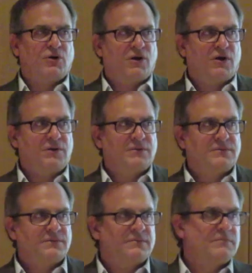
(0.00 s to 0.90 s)
all
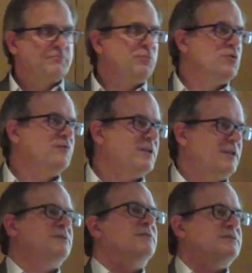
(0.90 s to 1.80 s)
moved
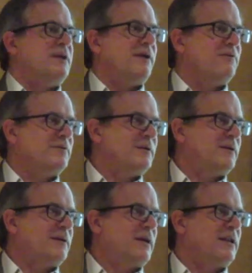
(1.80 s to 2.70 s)
into this
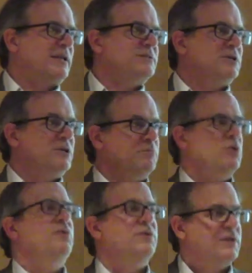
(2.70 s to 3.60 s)
area and as a
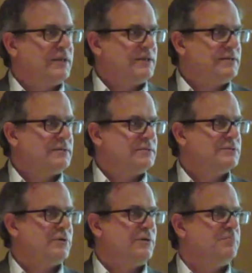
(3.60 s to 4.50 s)
community
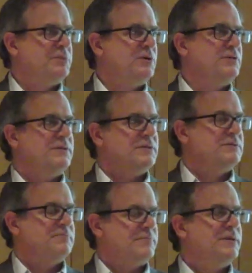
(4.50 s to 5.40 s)
started building
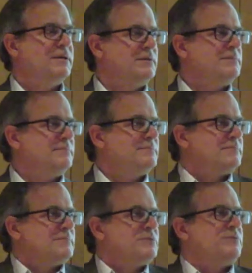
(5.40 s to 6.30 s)
this big
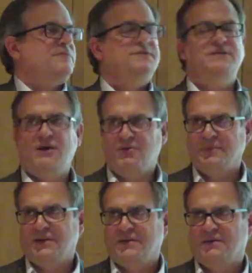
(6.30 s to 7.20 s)
sort of
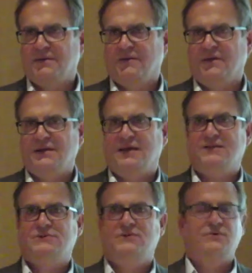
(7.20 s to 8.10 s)
settlement. All right,
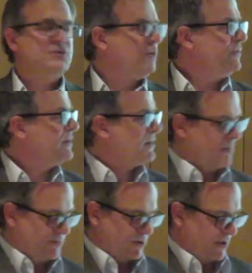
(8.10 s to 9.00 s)
and so there's only a
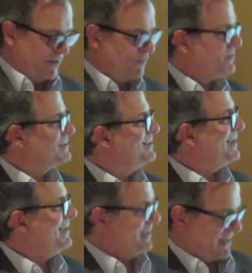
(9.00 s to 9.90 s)
couple other ones
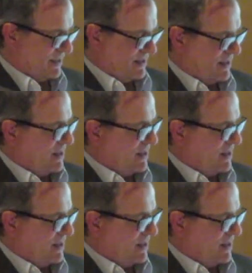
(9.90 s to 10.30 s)
like it